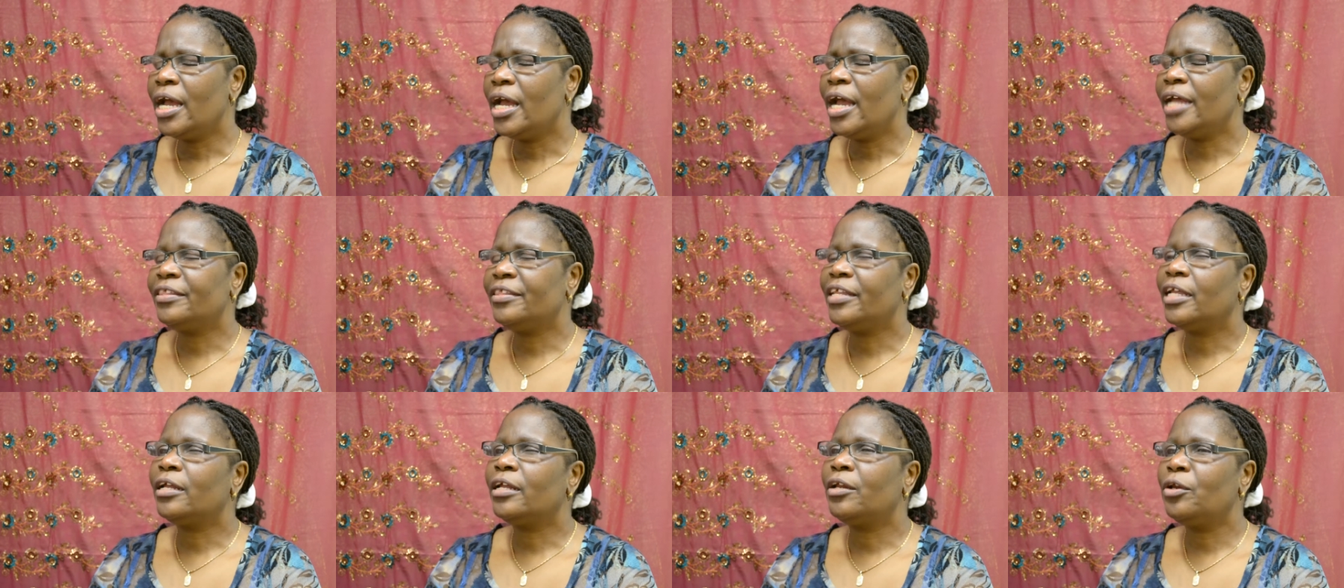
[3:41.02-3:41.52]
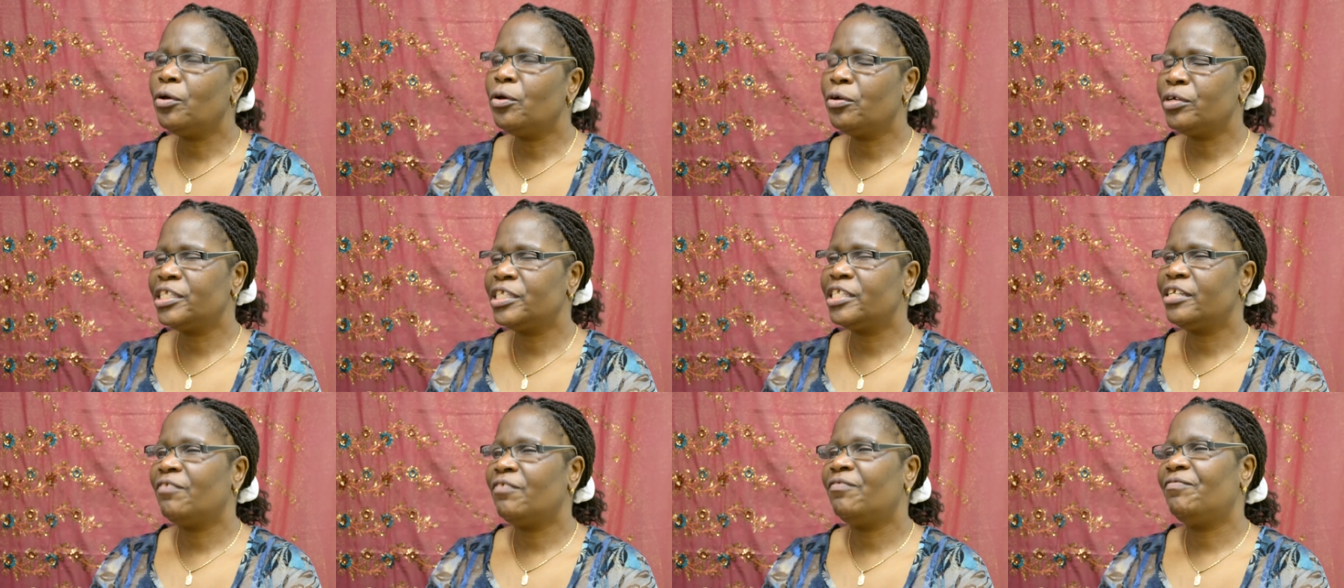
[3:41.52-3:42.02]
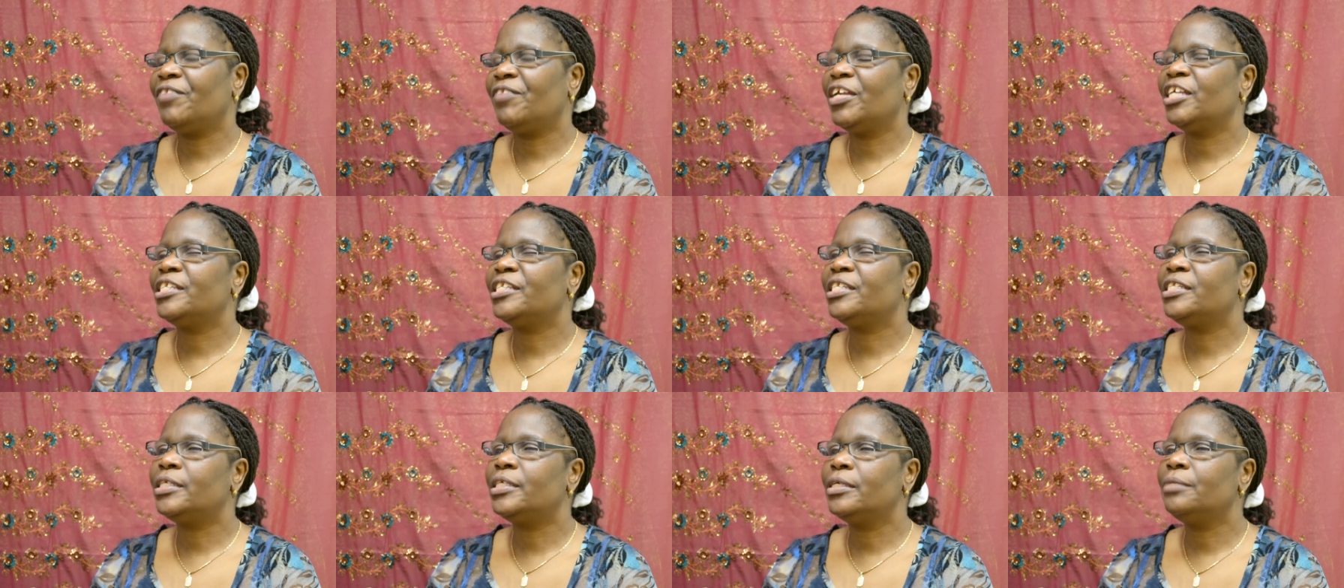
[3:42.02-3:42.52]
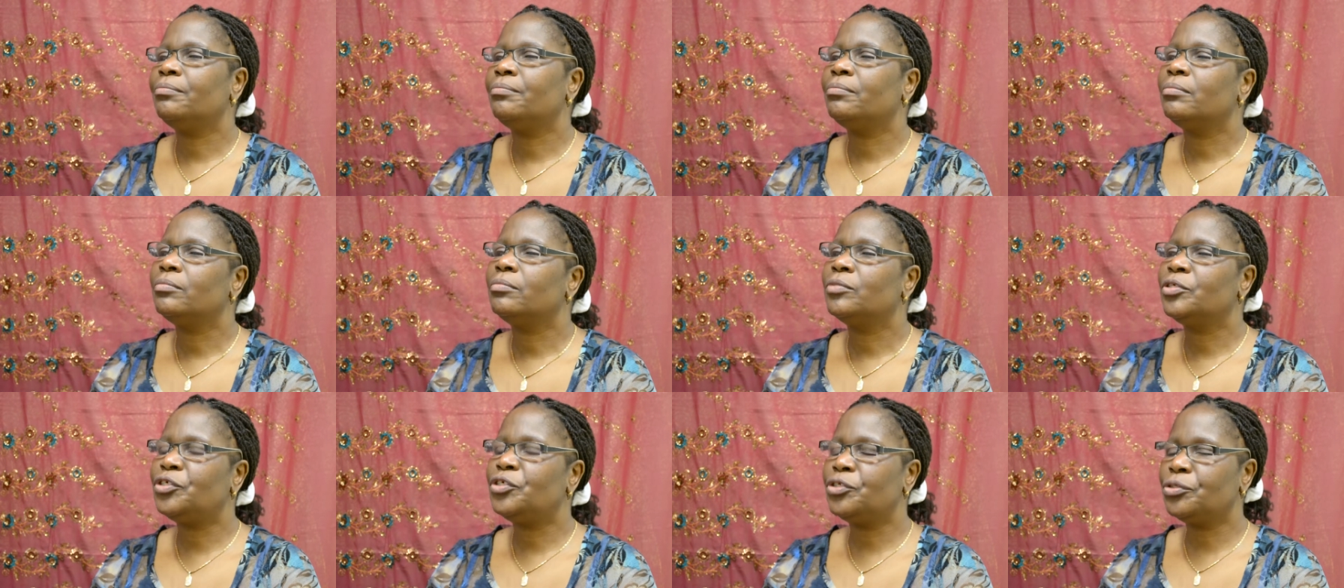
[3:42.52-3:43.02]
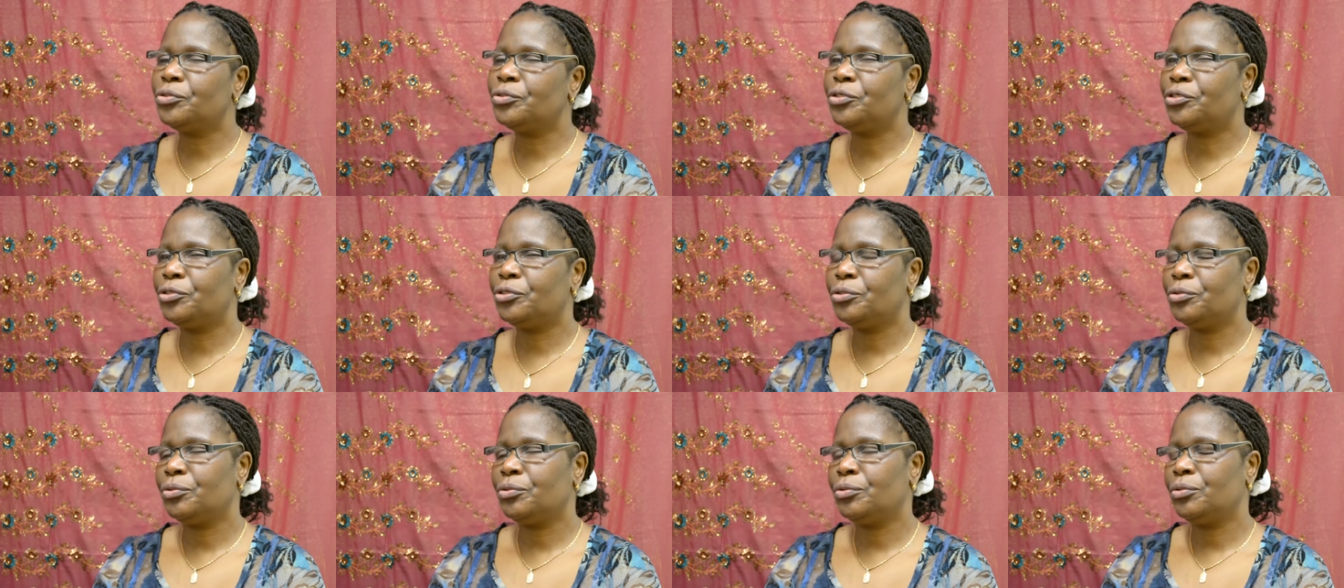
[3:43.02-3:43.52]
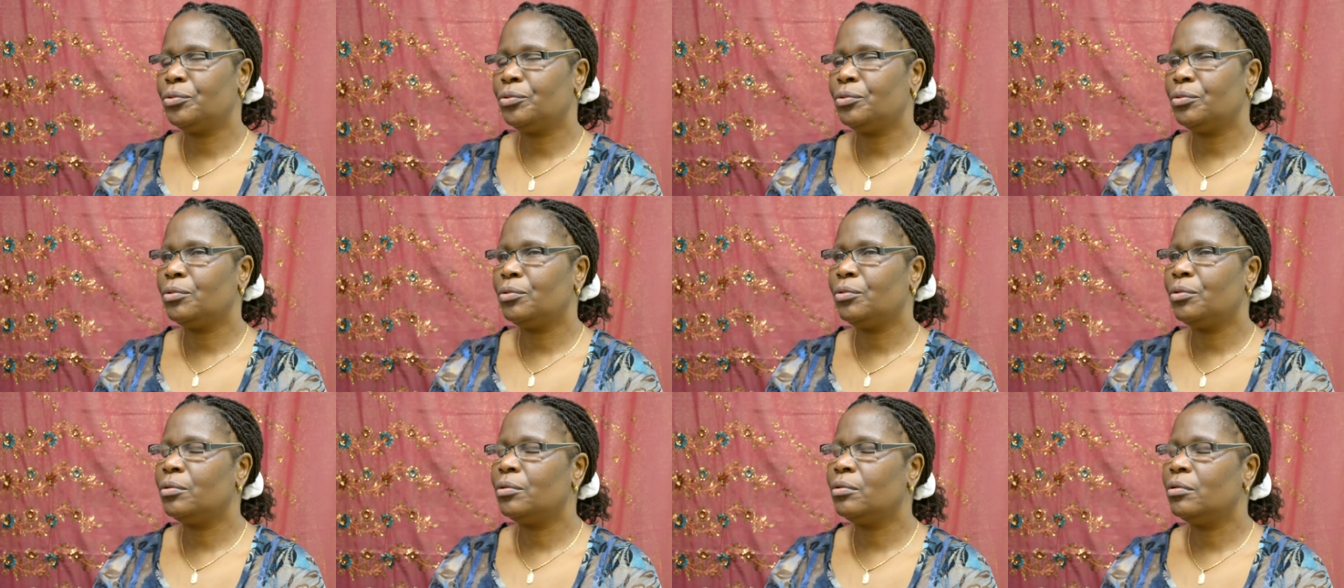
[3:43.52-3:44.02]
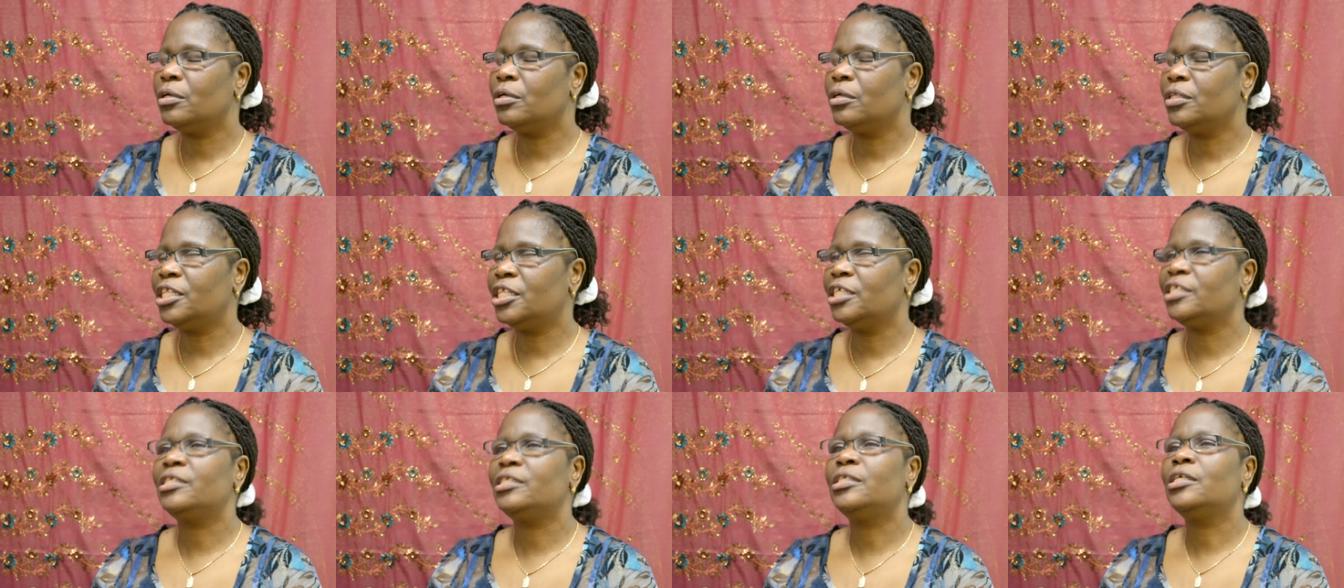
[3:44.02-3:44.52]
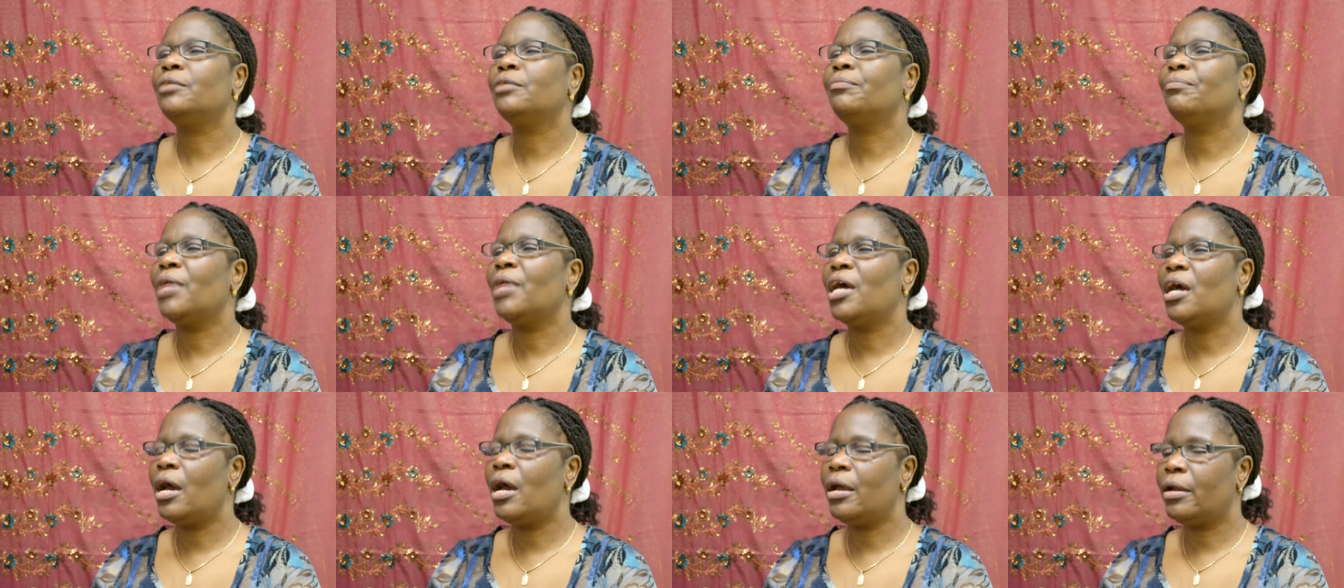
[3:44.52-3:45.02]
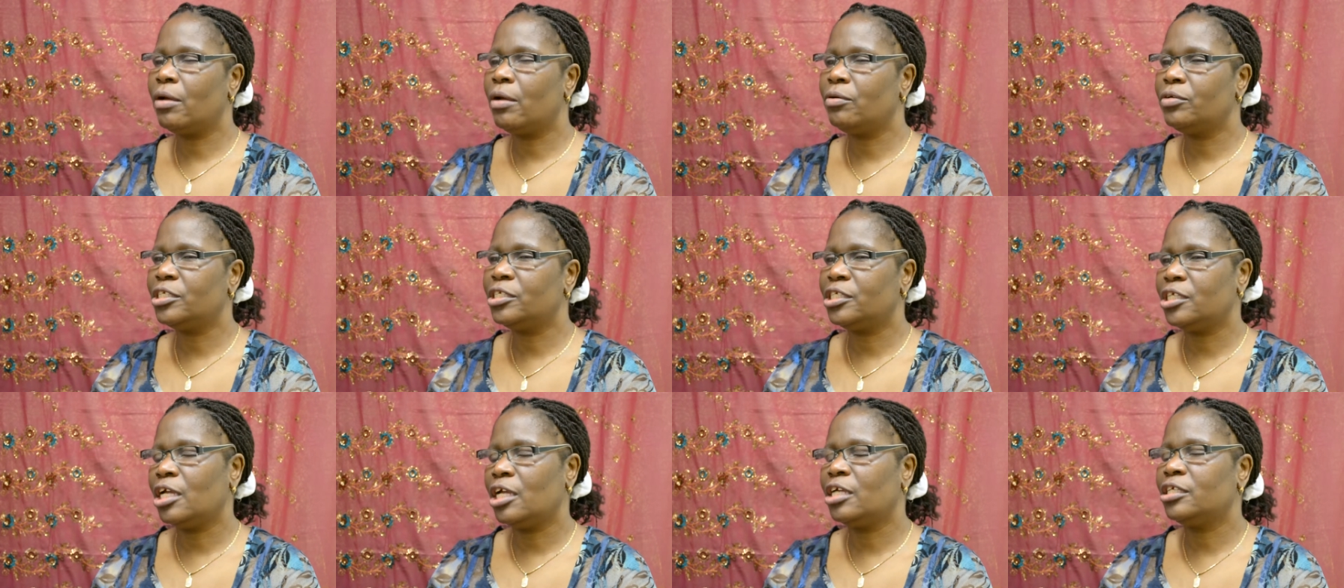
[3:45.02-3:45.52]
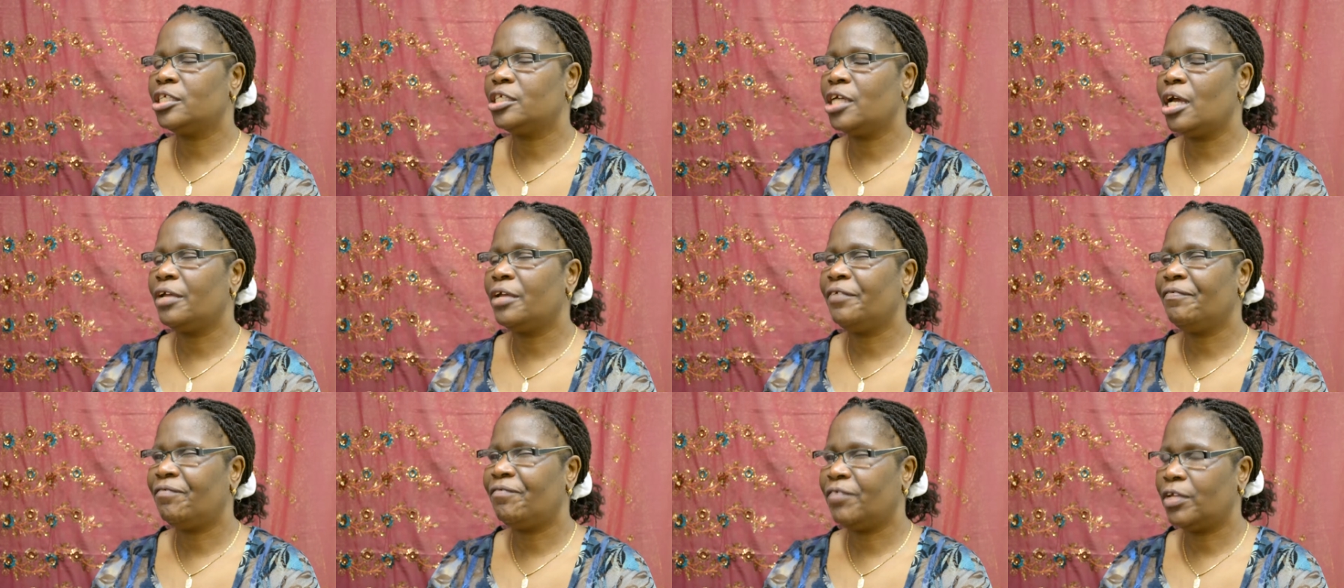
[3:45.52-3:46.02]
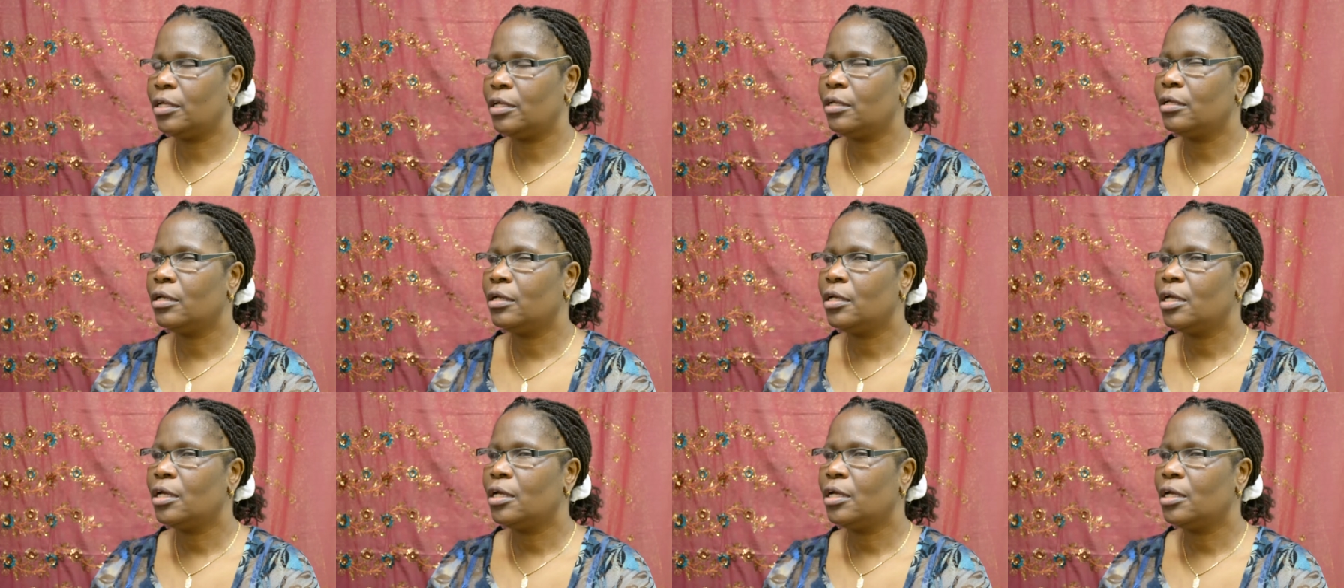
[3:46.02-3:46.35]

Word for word: I think, low self-esteem due to the stigma around HIV.